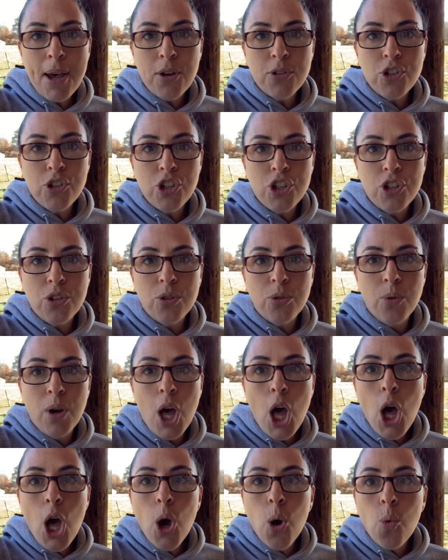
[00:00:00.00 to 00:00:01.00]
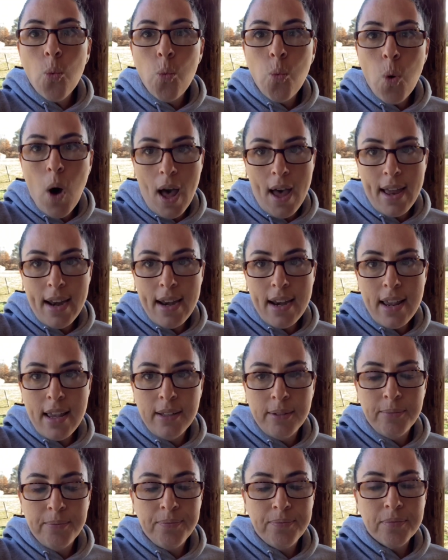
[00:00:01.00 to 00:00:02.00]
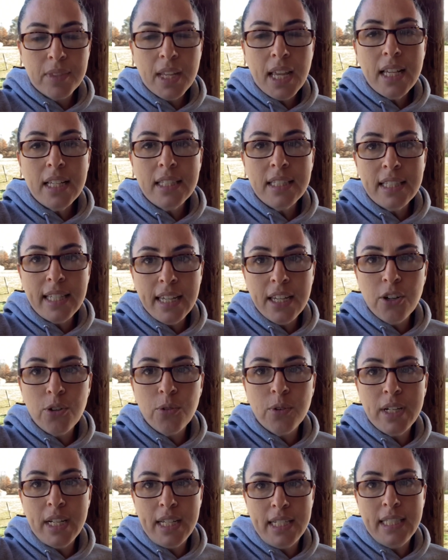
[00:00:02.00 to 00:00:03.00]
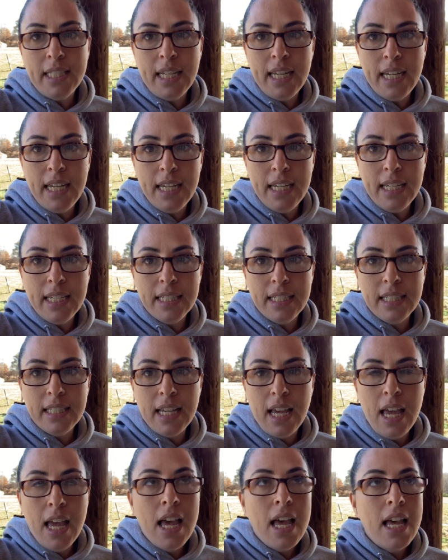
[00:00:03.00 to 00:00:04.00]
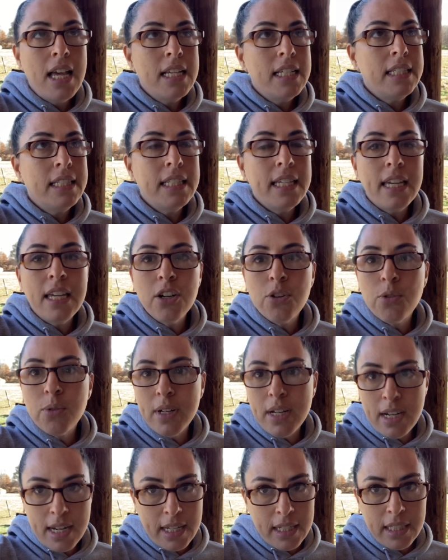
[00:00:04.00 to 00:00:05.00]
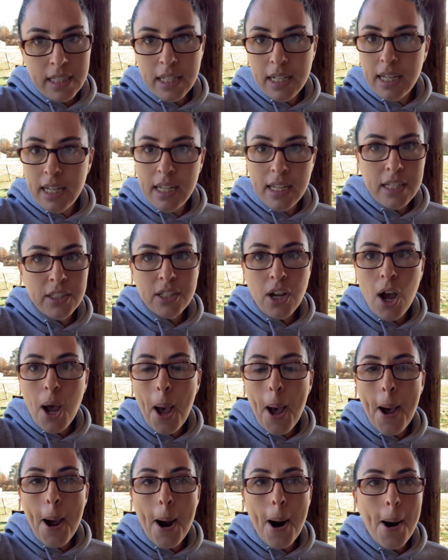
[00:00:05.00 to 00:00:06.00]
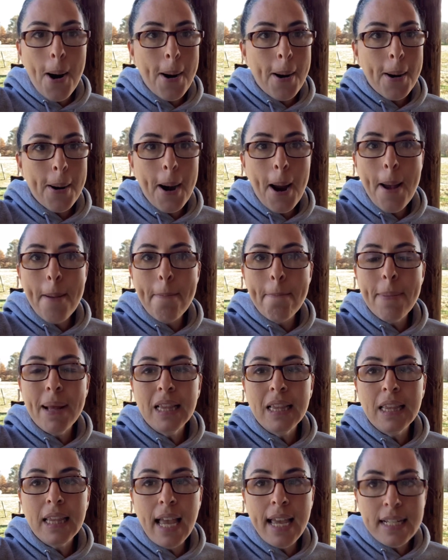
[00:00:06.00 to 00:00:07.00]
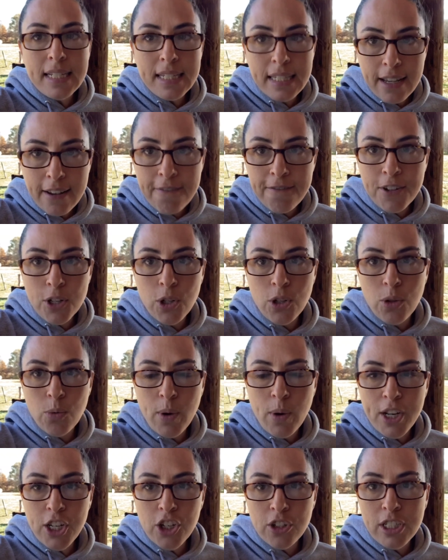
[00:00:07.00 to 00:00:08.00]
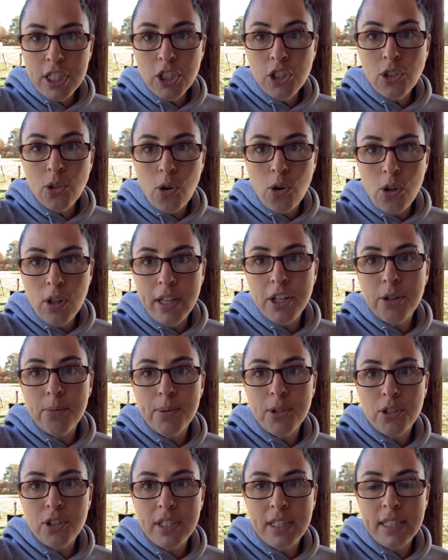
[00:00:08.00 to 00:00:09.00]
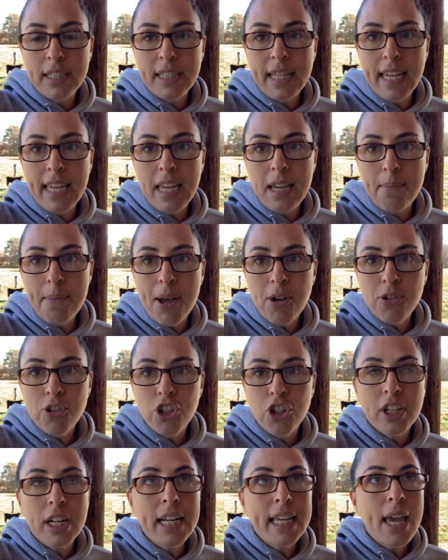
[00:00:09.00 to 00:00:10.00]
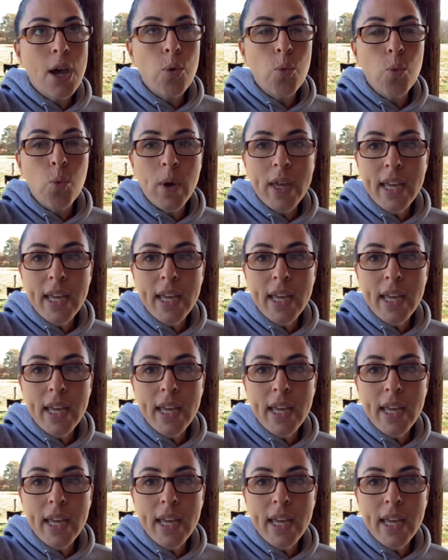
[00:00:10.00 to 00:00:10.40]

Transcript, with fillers: about you. One, synchronicities. Synchronicities are plentiful when you're in soul and your person's thinking about you. You're gonna get